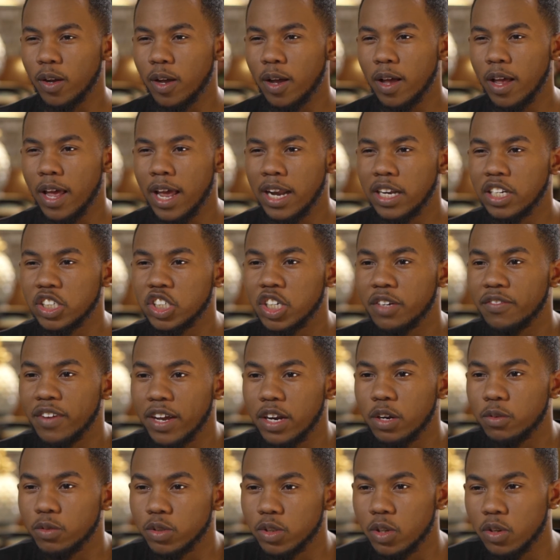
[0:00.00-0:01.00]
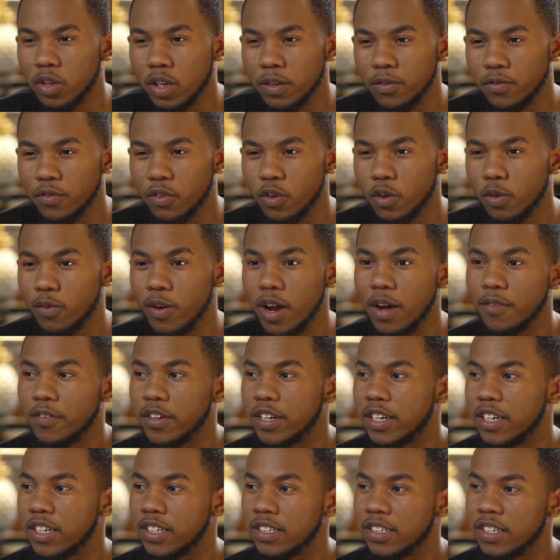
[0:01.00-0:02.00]
energy that they was looking for rather
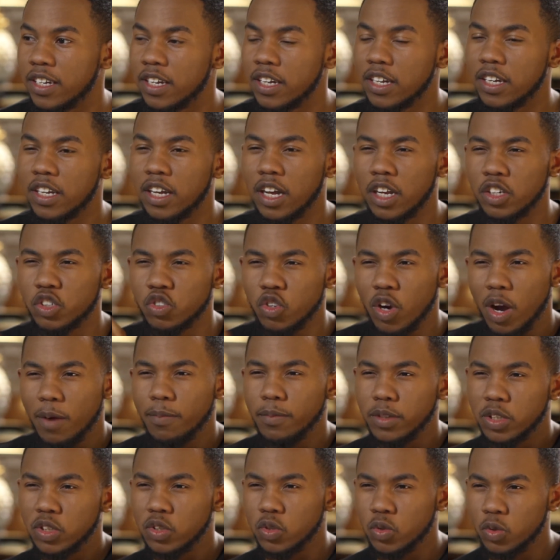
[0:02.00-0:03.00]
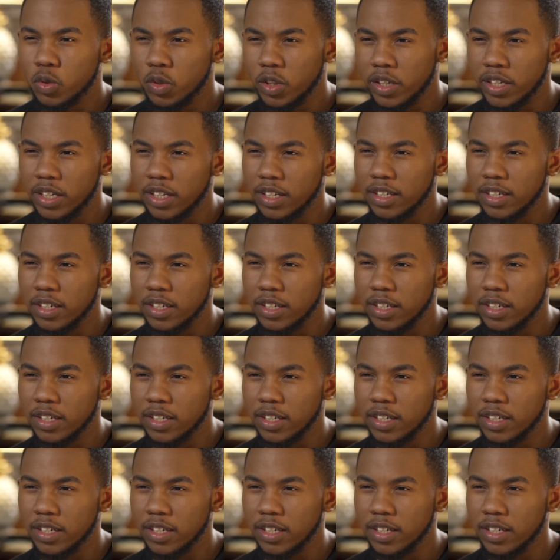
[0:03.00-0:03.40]
than a drama schooling.